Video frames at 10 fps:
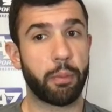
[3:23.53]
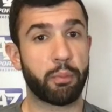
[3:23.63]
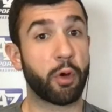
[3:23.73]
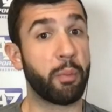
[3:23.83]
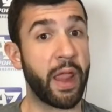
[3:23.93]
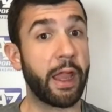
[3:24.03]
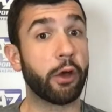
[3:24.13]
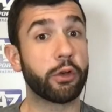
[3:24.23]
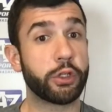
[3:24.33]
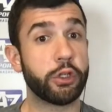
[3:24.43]

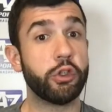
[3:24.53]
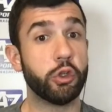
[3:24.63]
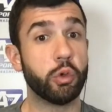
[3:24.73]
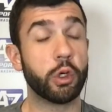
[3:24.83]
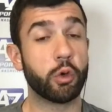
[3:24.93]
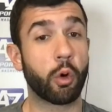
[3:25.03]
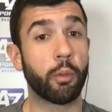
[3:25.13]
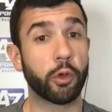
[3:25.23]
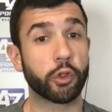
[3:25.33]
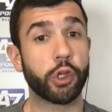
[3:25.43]
prepared to do a
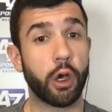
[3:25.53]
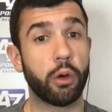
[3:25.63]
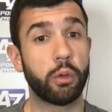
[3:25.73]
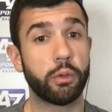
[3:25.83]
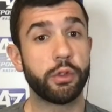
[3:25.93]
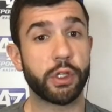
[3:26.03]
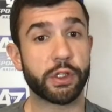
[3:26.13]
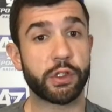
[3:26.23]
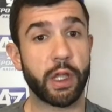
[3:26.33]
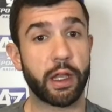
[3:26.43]
normal show
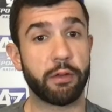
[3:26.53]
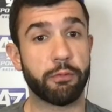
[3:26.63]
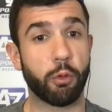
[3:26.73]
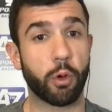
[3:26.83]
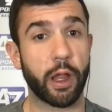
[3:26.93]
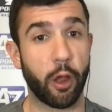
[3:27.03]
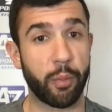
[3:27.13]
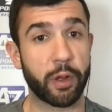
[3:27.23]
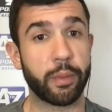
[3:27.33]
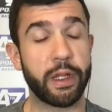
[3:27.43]
just yet, and for
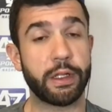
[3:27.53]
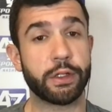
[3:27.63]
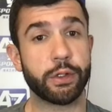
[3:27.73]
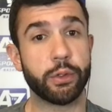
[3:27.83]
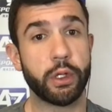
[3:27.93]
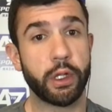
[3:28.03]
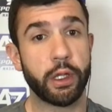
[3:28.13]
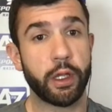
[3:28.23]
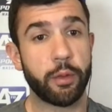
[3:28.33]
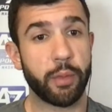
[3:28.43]
helping me to
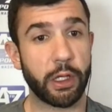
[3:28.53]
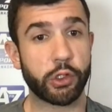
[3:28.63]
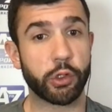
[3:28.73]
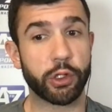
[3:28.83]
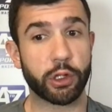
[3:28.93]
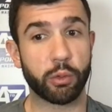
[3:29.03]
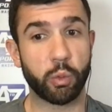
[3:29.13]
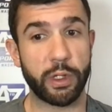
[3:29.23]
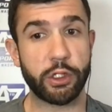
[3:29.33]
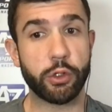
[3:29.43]
make sure that
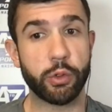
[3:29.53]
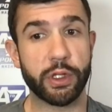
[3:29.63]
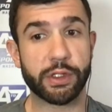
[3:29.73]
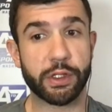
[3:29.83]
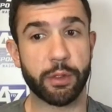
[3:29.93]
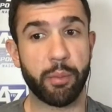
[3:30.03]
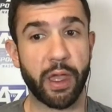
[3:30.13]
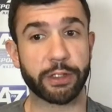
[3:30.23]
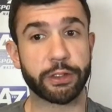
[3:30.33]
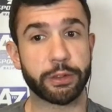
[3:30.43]
we do this in the
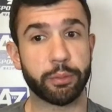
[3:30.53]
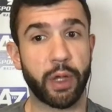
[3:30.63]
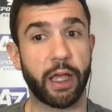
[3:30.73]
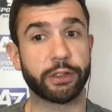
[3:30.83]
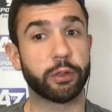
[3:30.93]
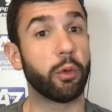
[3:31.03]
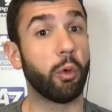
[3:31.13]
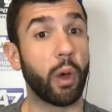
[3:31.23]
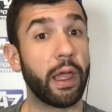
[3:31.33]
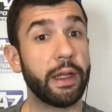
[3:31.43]
best possible
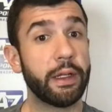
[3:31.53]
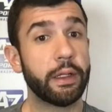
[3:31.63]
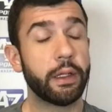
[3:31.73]
way.